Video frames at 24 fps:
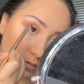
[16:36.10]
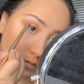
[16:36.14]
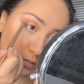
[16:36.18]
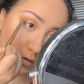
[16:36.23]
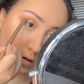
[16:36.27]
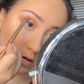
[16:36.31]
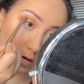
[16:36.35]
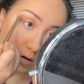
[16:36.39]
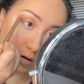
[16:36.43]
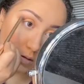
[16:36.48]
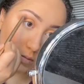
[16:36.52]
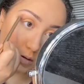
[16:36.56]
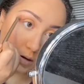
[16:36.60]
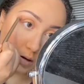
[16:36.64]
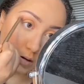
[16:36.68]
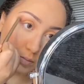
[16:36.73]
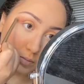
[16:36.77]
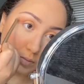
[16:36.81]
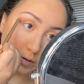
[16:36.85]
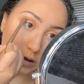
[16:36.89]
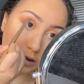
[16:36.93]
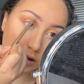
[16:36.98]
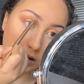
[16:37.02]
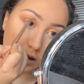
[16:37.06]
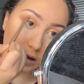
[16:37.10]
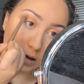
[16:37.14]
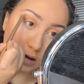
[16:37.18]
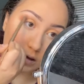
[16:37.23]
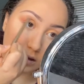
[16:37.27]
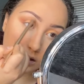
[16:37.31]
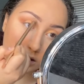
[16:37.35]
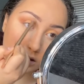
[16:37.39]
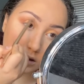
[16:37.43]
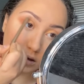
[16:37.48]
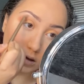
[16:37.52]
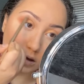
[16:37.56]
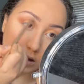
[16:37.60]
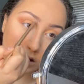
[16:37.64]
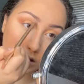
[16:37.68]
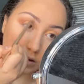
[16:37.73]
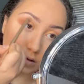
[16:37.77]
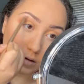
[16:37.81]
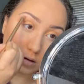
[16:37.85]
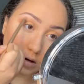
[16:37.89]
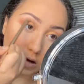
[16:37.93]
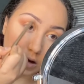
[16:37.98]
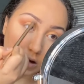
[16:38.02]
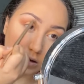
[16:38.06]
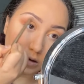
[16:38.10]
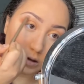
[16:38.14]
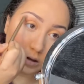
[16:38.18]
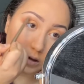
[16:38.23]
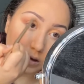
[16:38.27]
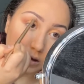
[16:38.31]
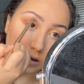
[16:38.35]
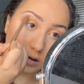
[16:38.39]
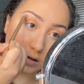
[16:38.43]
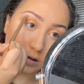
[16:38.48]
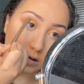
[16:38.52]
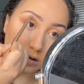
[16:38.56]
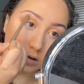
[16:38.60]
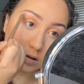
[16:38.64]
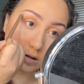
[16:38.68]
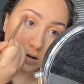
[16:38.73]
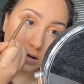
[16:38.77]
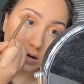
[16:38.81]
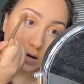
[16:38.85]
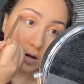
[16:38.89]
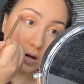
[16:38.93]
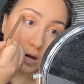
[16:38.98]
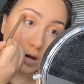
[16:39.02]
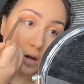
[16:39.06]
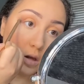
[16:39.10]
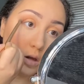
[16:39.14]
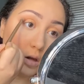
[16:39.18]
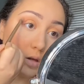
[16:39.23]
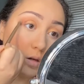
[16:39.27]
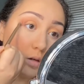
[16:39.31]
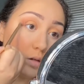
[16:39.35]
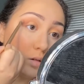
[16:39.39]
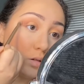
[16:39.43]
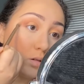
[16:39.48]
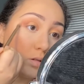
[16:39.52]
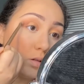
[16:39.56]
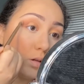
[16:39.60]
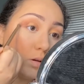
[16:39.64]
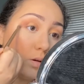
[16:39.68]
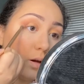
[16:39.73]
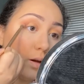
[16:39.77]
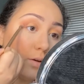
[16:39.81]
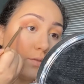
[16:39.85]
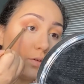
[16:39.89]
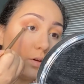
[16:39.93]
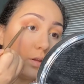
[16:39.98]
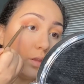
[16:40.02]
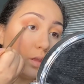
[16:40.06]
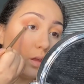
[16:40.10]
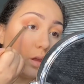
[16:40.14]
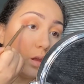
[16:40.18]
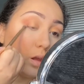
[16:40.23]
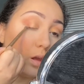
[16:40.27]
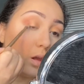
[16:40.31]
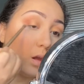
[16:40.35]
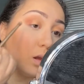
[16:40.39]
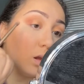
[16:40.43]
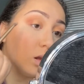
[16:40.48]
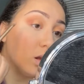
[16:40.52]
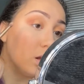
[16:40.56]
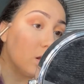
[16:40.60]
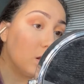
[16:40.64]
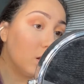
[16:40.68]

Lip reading: And I'm gonna blend that into the other colors, just so everything